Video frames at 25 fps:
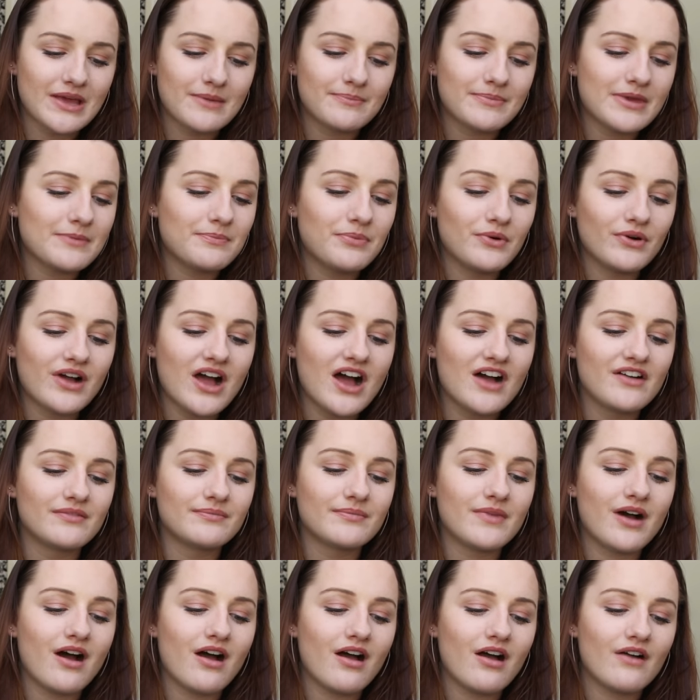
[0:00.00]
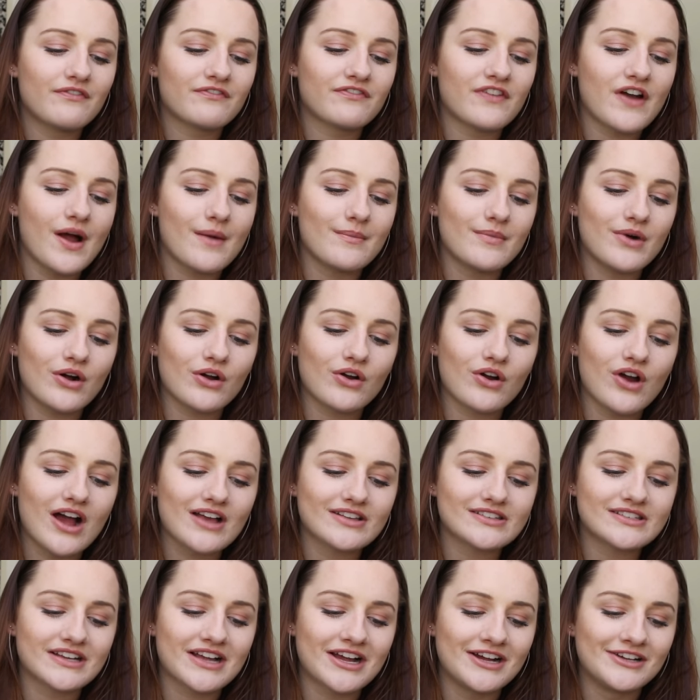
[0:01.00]
People come from
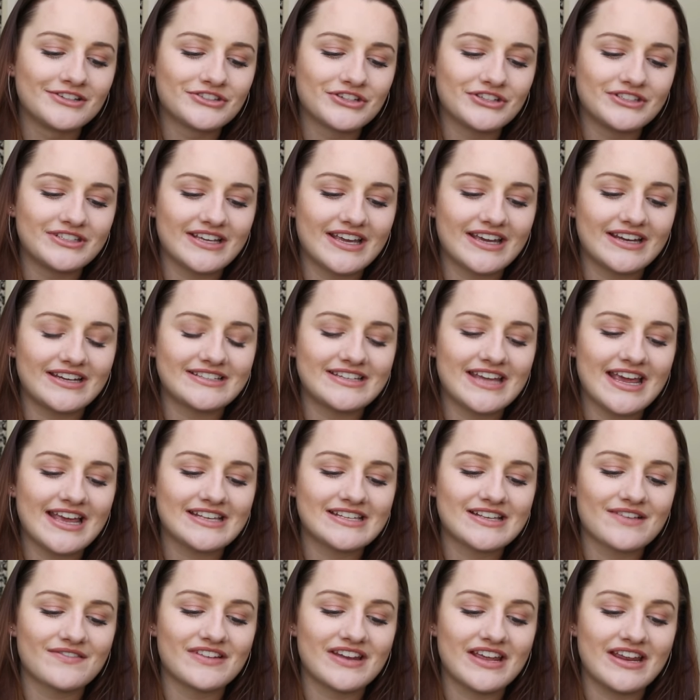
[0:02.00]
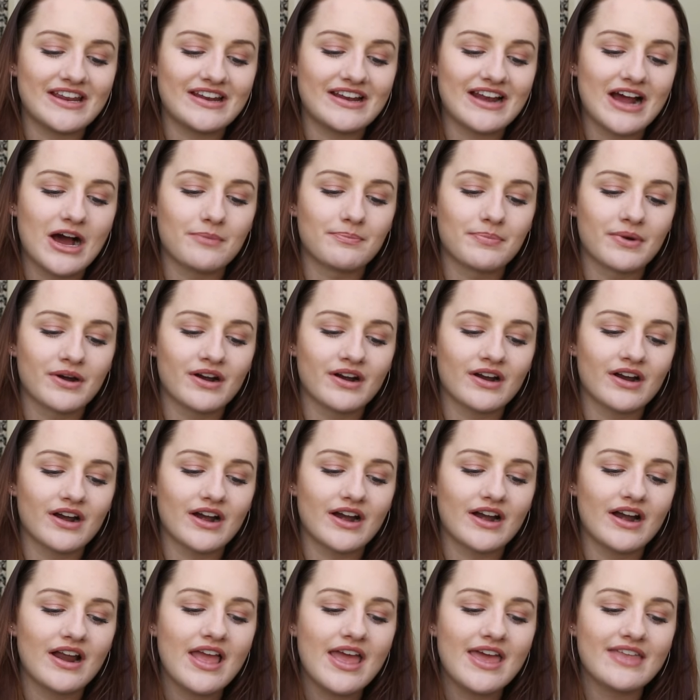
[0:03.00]
across the country to get a taste of an In-N-Out
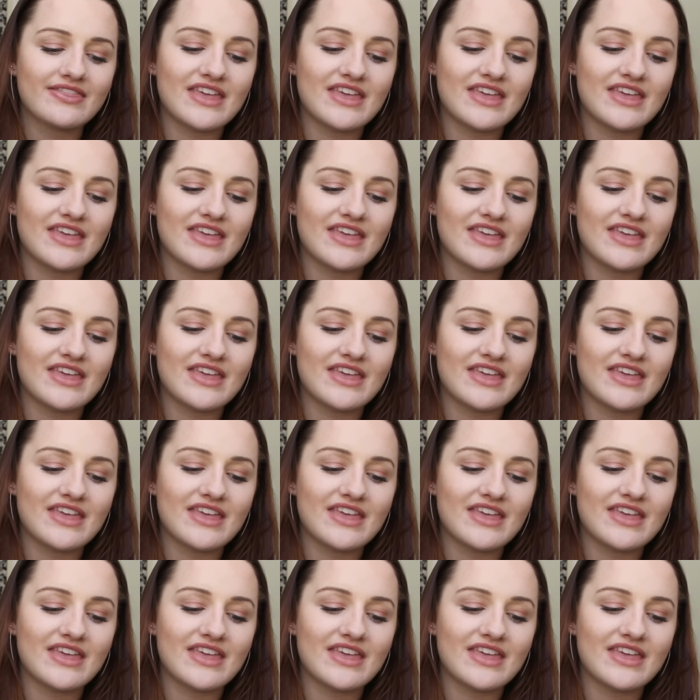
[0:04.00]
burger.